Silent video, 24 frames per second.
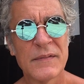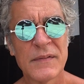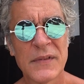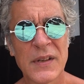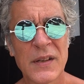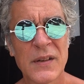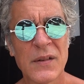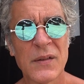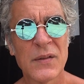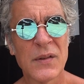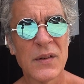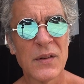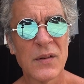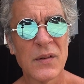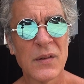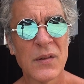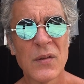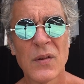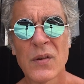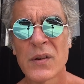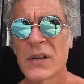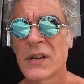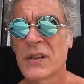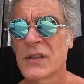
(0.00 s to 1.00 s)
The good
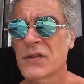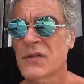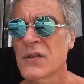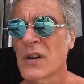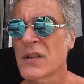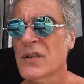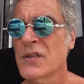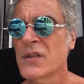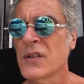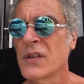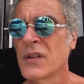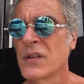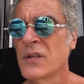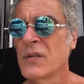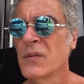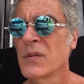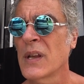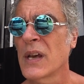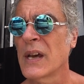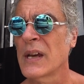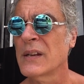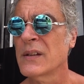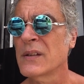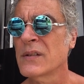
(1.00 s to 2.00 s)
Lord instructs you to
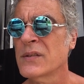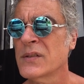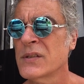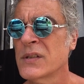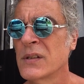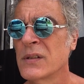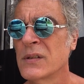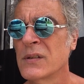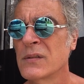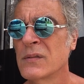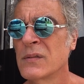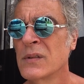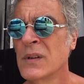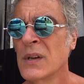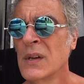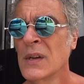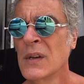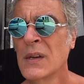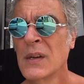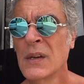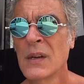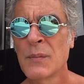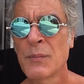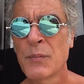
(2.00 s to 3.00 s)
do that. So
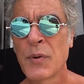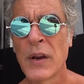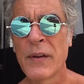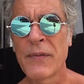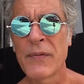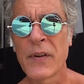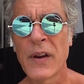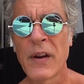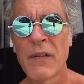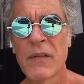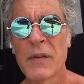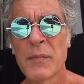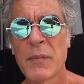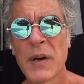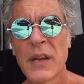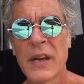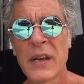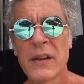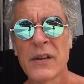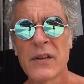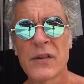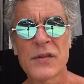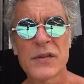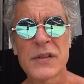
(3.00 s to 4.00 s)
pray for everybody,
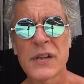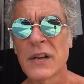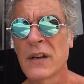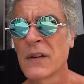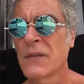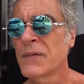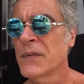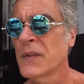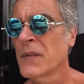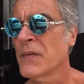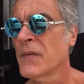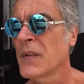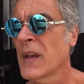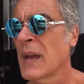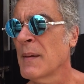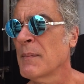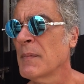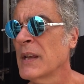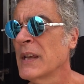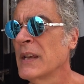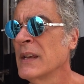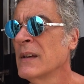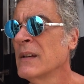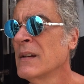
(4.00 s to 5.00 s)
yourself, your family,